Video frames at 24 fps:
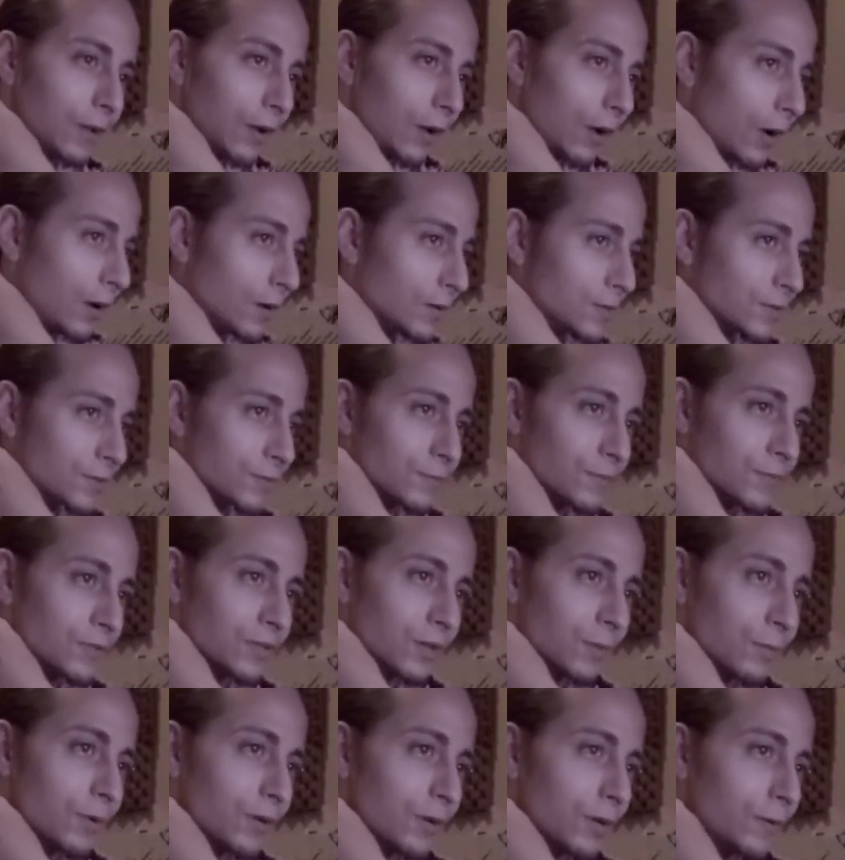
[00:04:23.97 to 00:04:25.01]
Awesome.
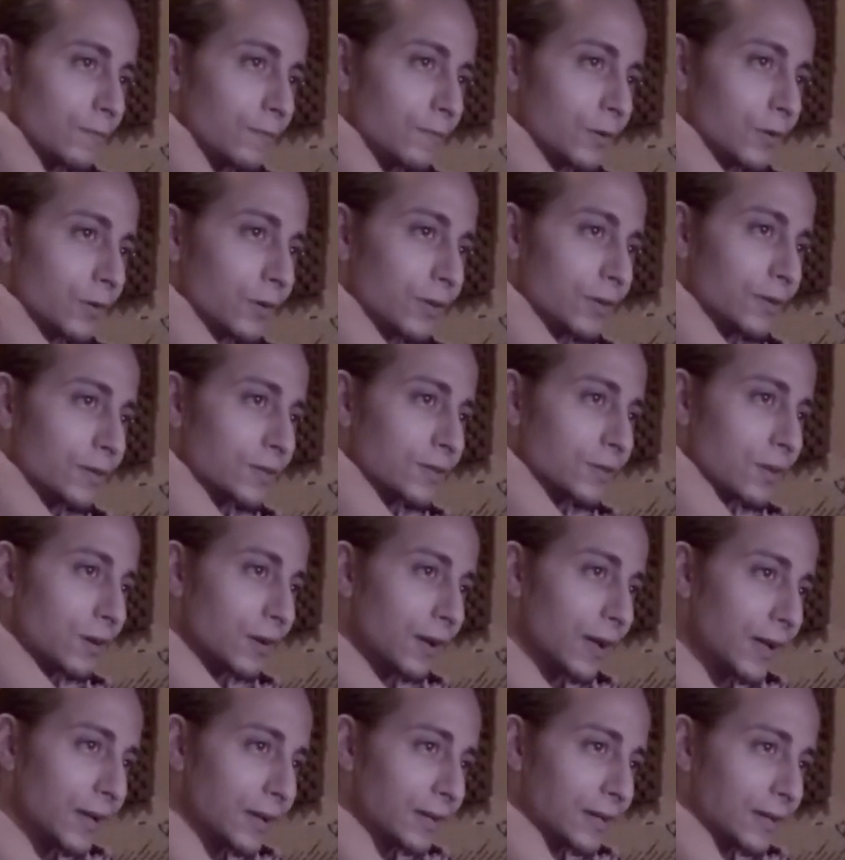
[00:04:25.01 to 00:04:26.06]
Someone upvoted this
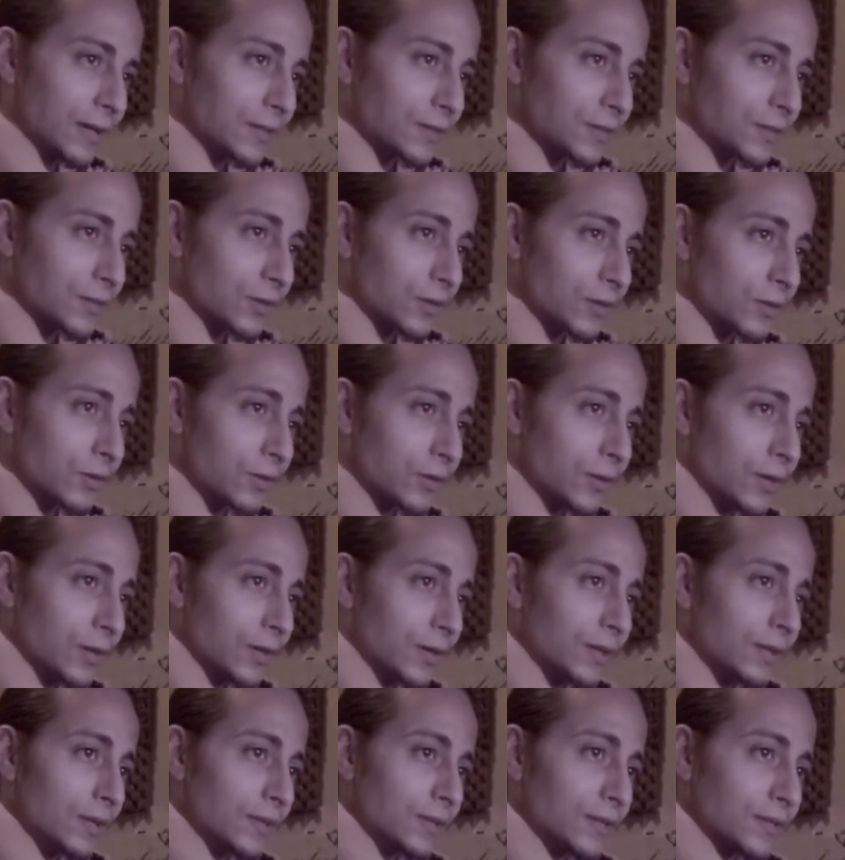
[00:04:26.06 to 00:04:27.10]
song 8 days ago.
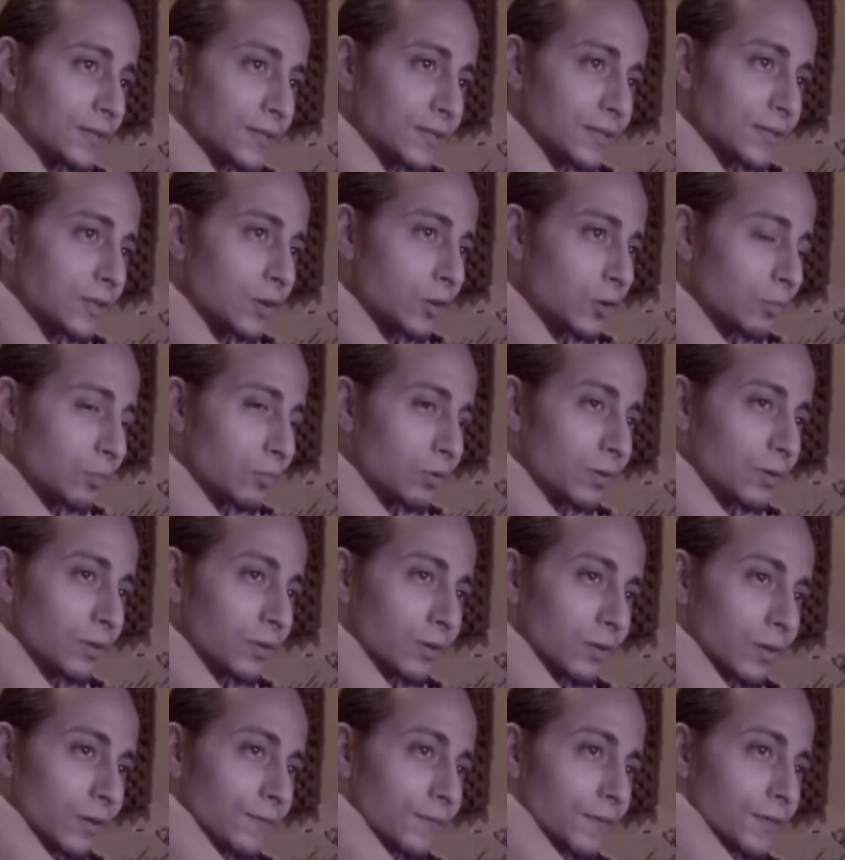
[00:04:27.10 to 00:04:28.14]
This is dope, brother.
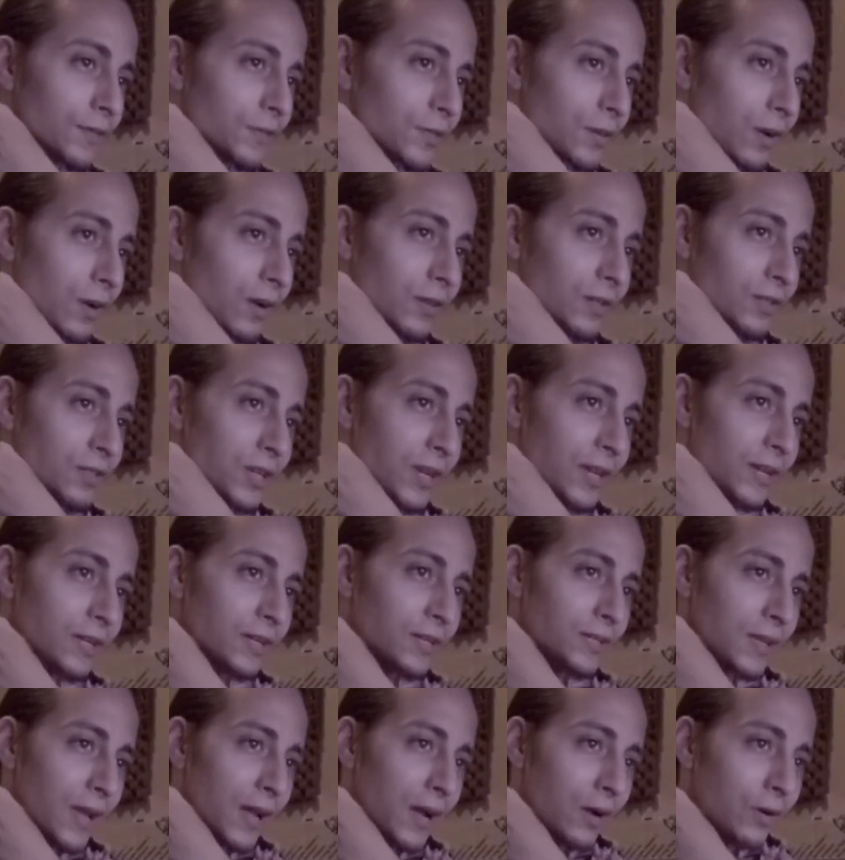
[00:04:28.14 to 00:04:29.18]
Love this song. Check
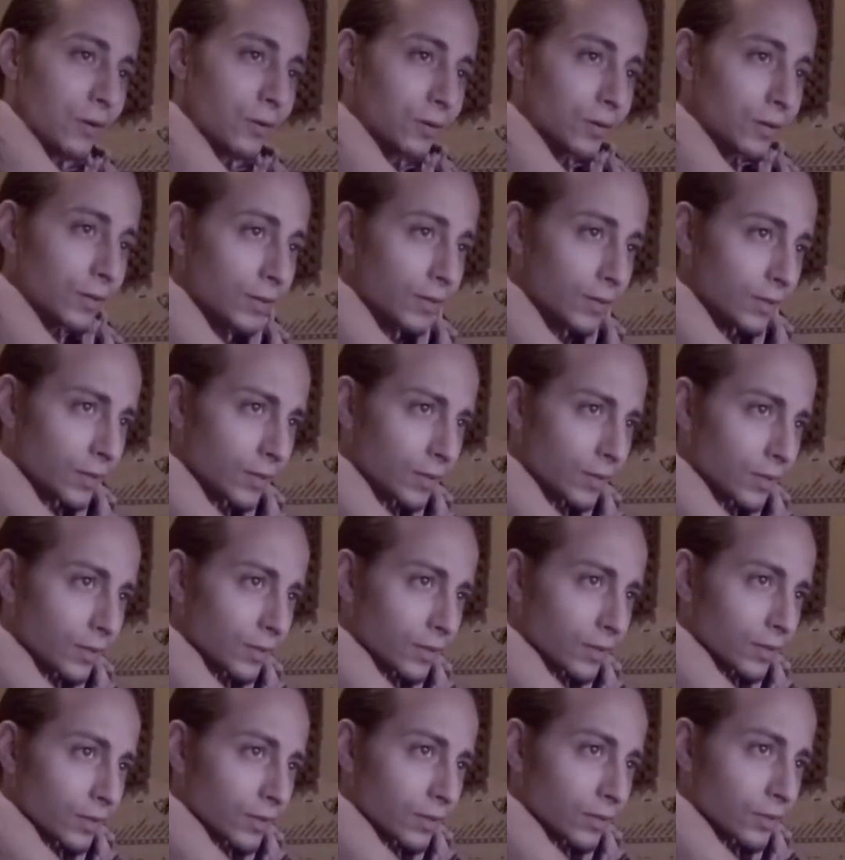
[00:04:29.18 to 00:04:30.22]
us out.
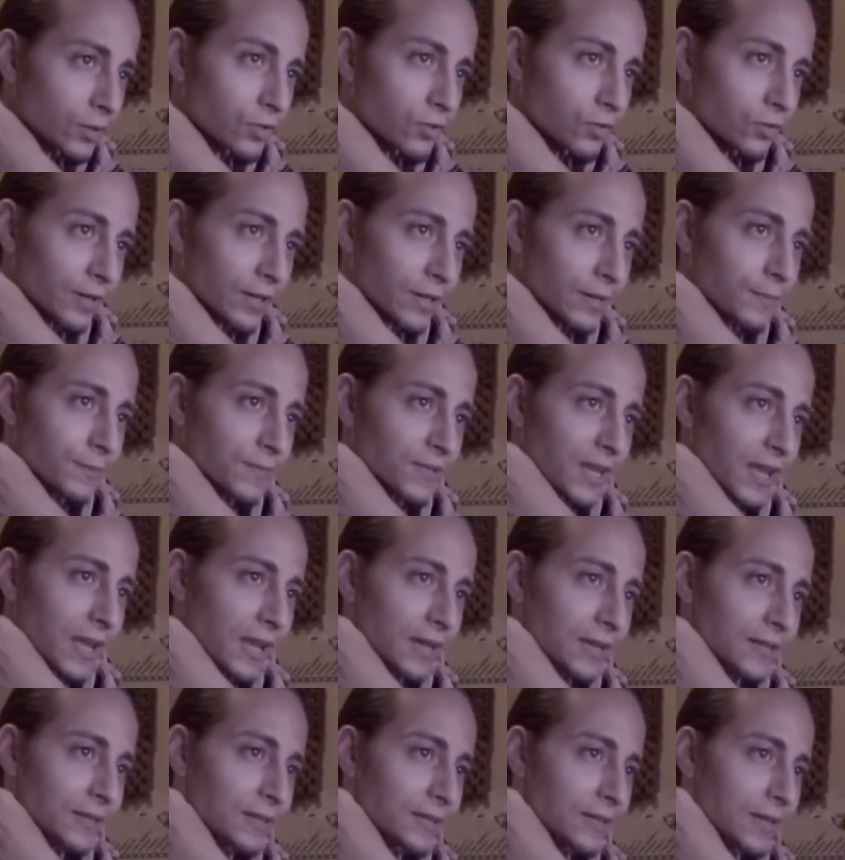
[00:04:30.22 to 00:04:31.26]
Dreams
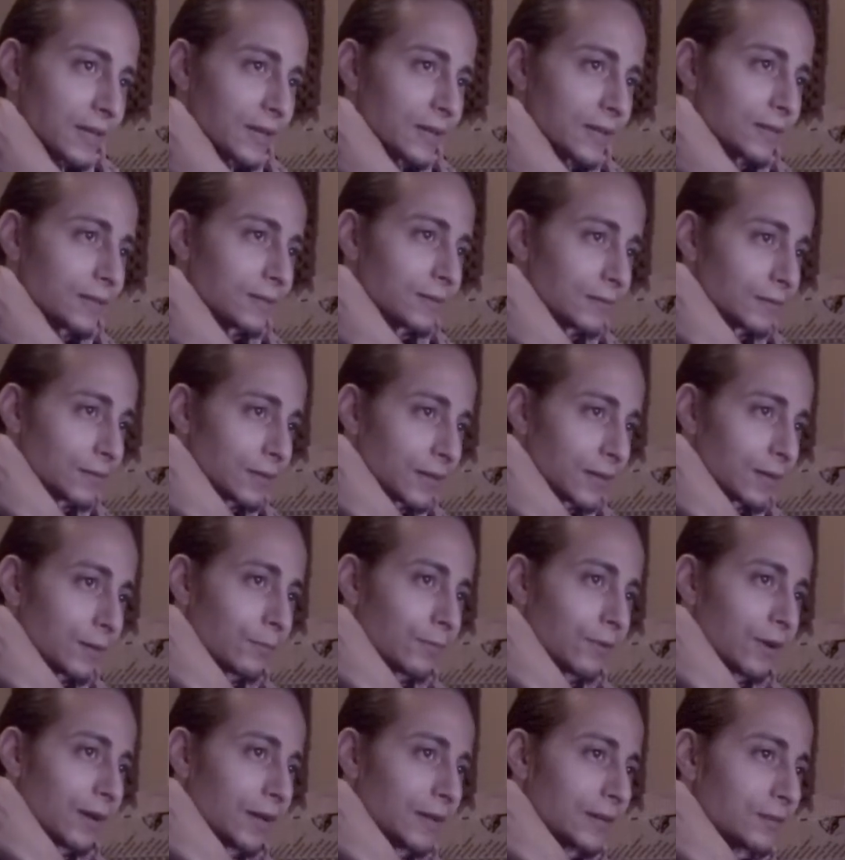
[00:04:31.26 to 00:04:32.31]
ain't dead.
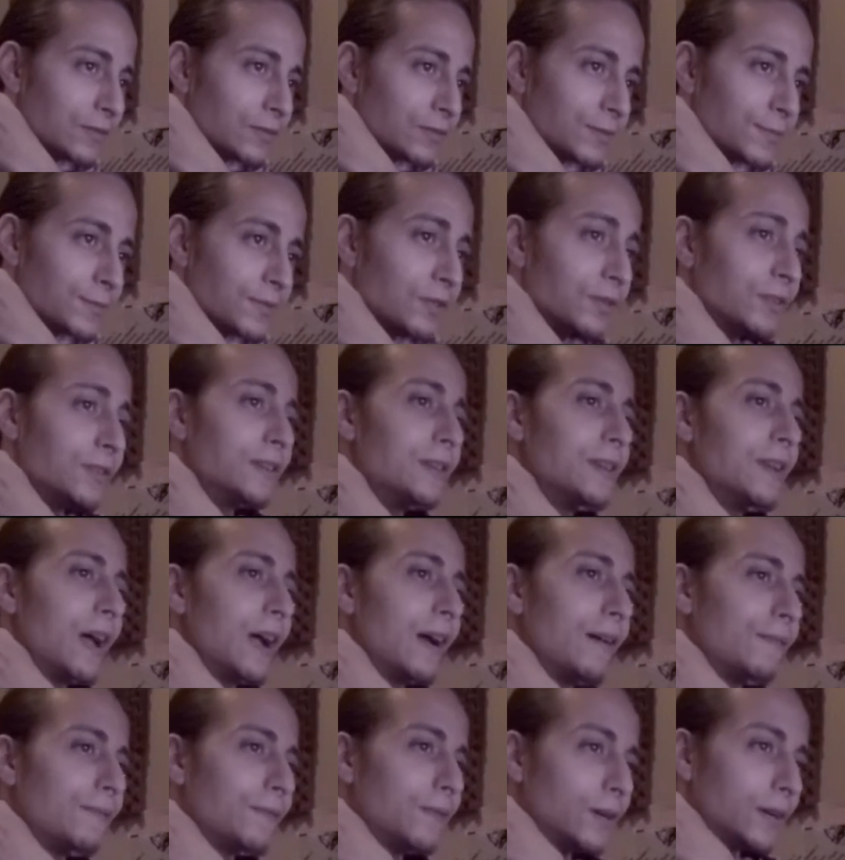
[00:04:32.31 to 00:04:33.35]
Damn right. Dreams are
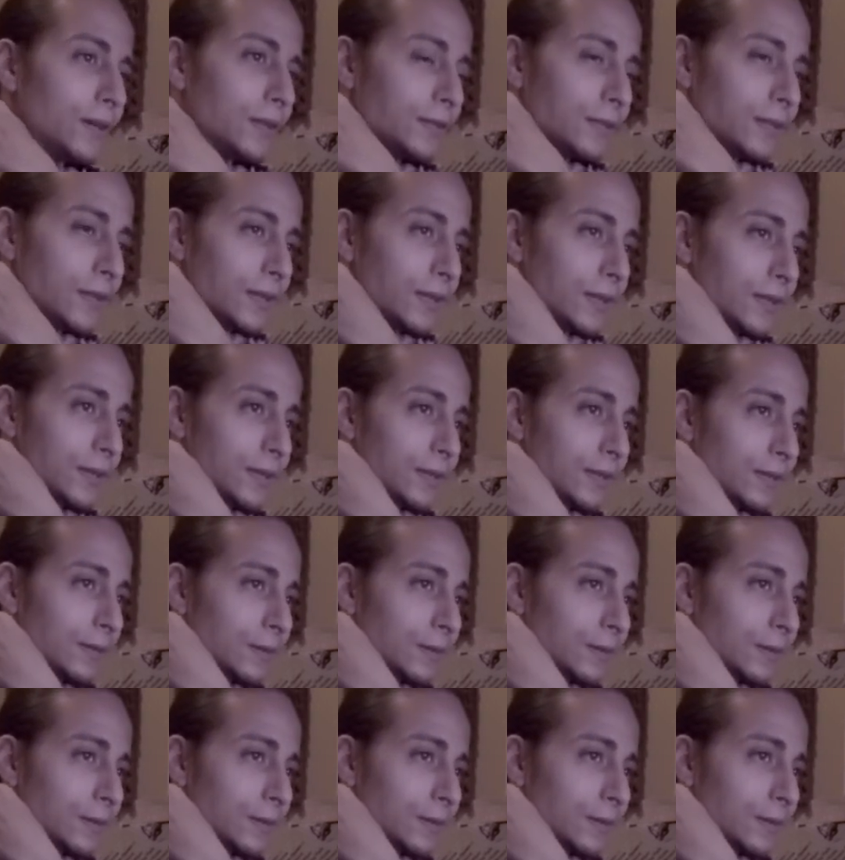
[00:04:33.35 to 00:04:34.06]
not fucking dead.